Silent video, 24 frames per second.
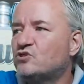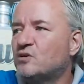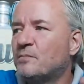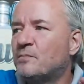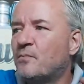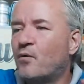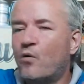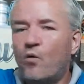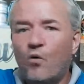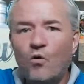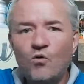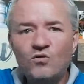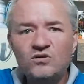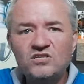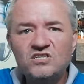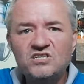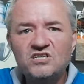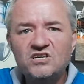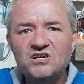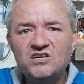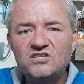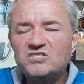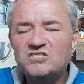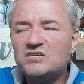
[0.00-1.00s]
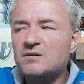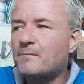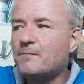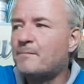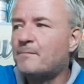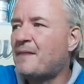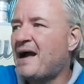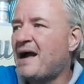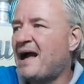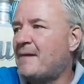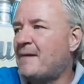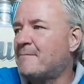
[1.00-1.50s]
a Porteous
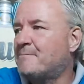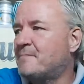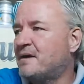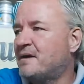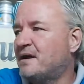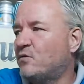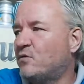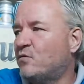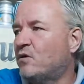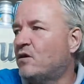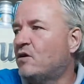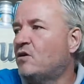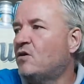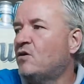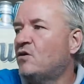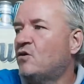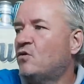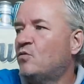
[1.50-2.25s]
malt mill,